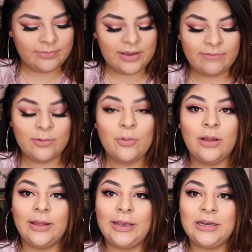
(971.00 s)
if you
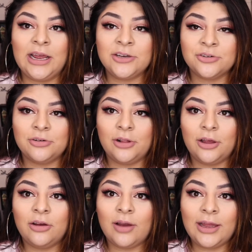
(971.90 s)
want like a natural
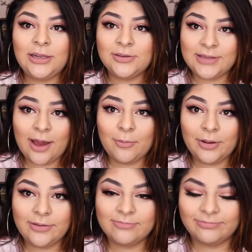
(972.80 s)
glow, I'd use that
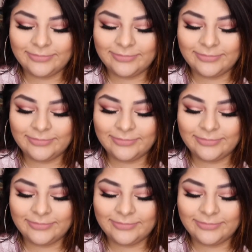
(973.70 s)
one.